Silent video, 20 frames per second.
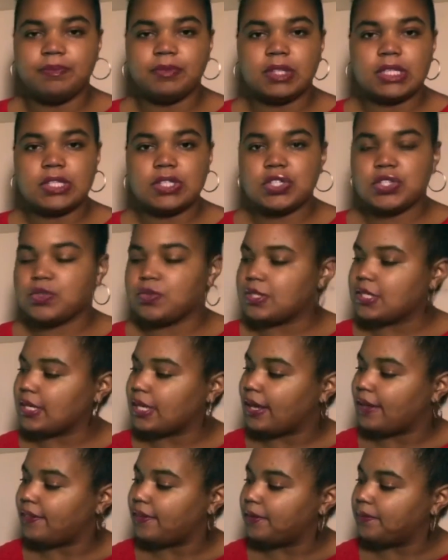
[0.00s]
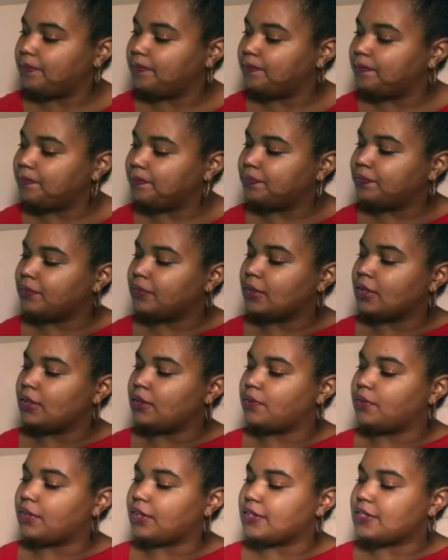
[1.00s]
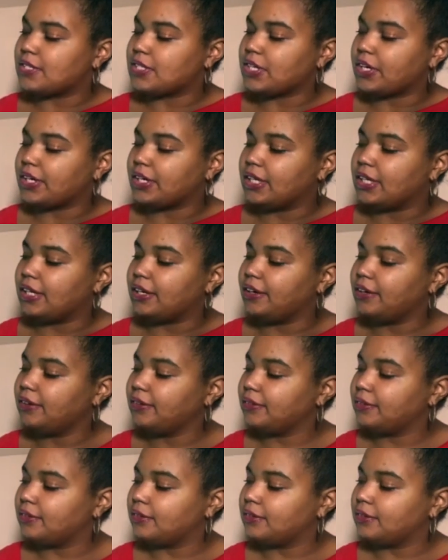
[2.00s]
Let's do it together. We're going to start here.